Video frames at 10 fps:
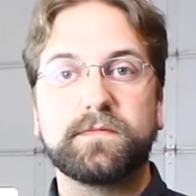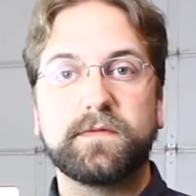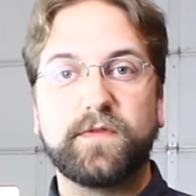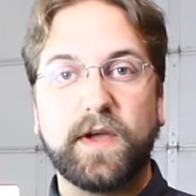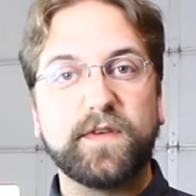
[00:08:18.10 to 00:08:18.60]

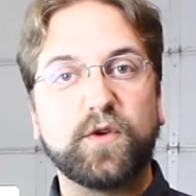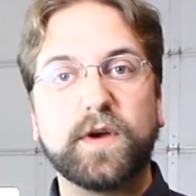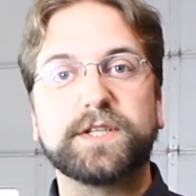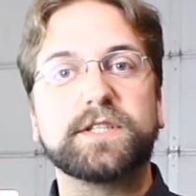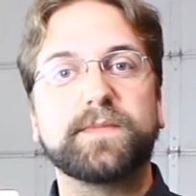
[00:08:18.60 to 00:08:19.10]
If you have any
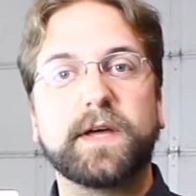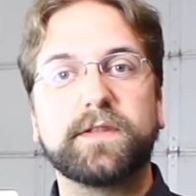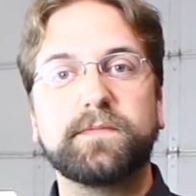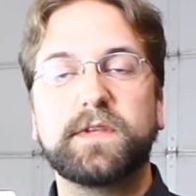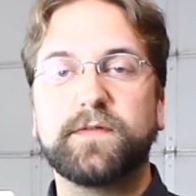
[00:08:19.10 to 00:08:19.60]
questions about
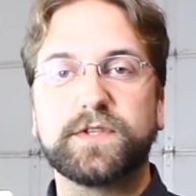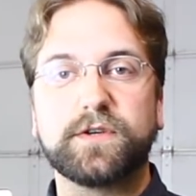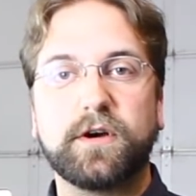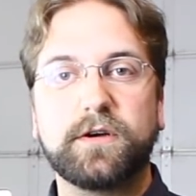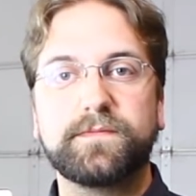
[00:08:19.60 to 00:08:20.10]
them, give us
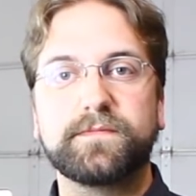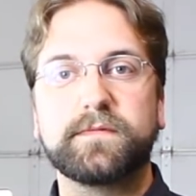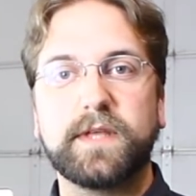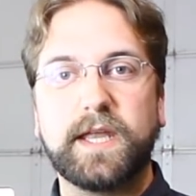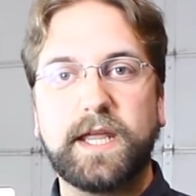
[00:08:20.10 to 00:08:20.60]
a call
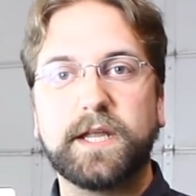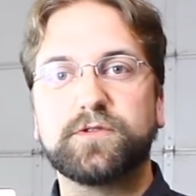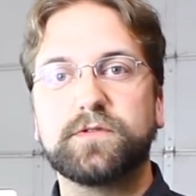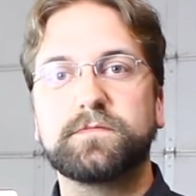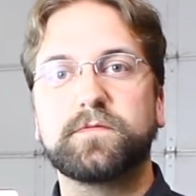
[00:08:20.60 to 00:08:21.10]
at
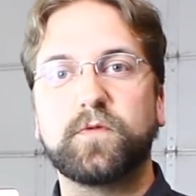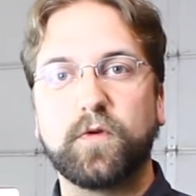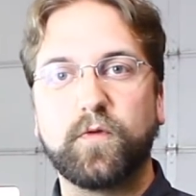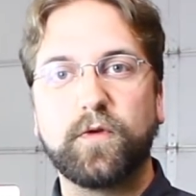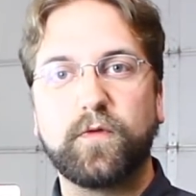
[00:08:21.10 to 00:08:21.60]

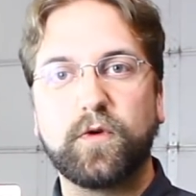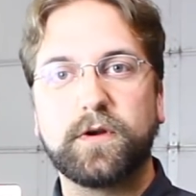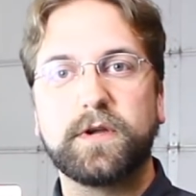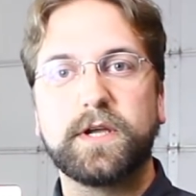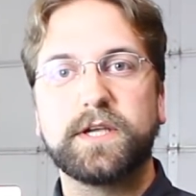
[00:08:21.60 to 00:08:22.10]

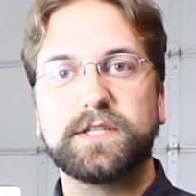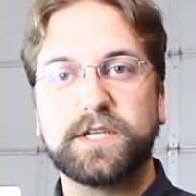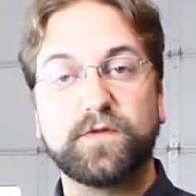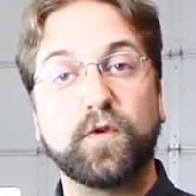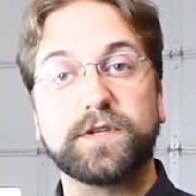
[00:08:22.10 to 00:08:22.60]

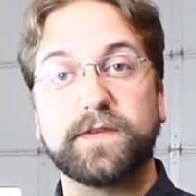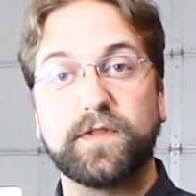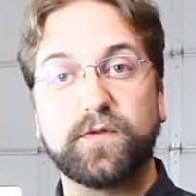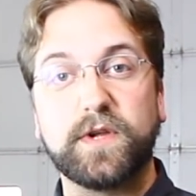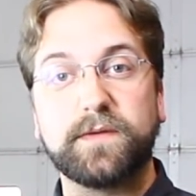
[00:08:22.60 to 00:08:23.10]

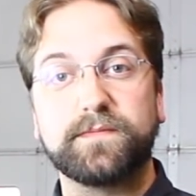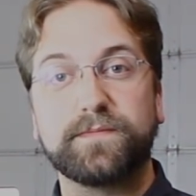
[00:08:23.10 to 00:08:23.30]
800-444-6473.